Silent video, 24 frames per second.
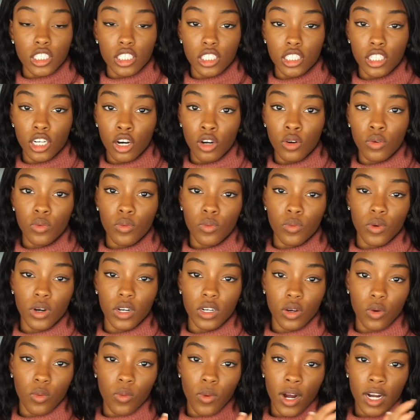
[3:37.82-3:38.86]
don't want
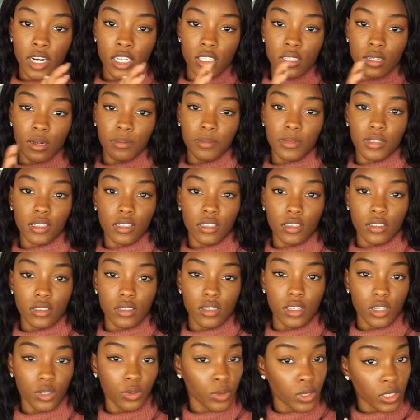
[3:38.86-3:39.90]
to watch something
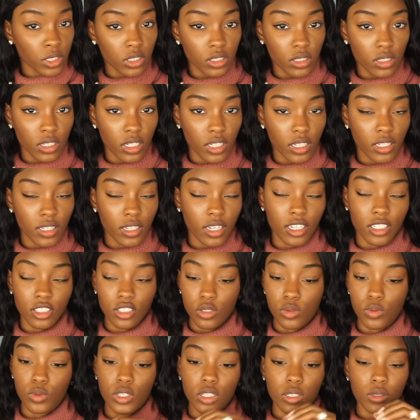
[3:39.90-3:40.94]
sequentially. They
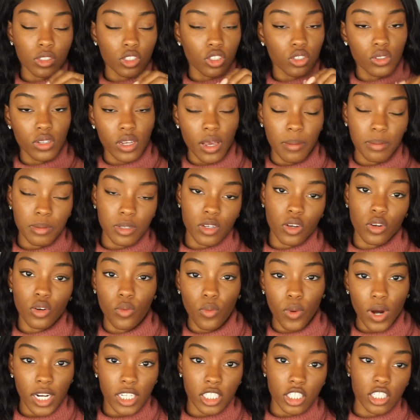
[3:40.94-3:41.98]
just want to choose an episode and
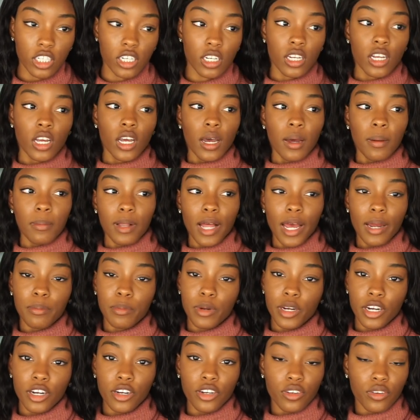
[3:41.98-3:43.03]
watch it. Black
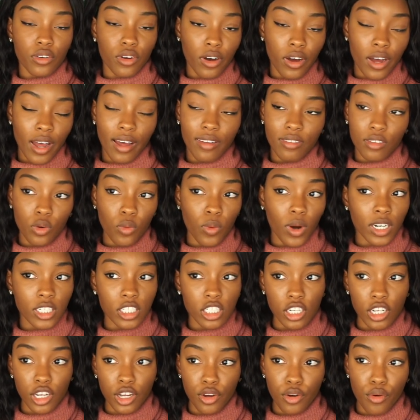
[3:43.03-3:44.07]
Mirror, you don't have to watch
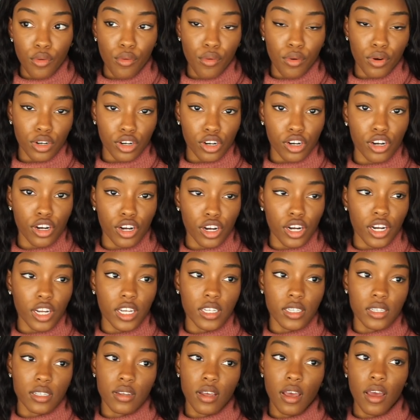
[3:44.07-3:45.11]
it in order.
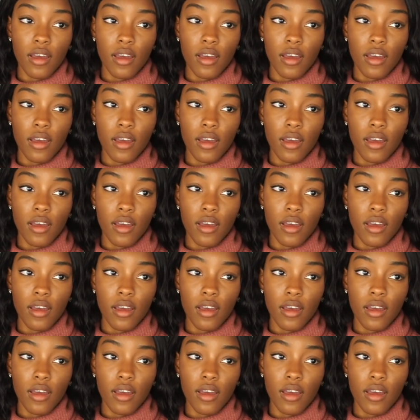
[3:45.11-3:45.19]
It's